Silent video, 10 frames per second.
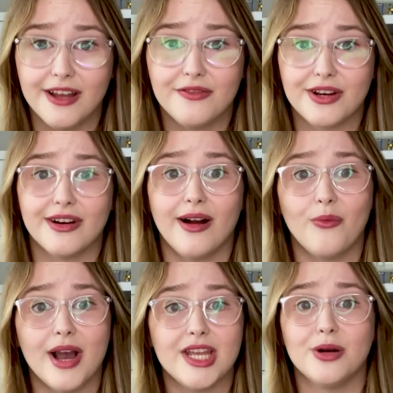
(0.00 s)
and figure out
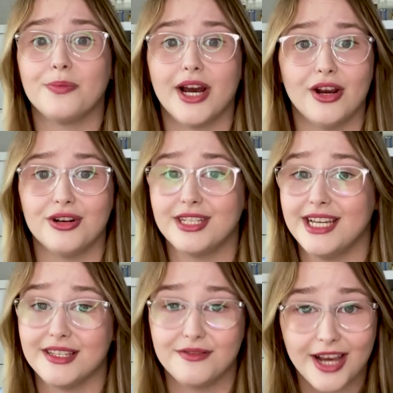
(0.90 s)
where your
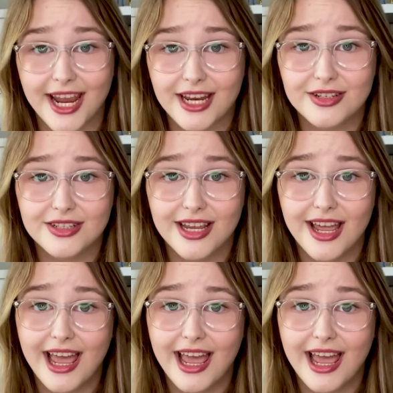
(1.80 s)
priorities have changed.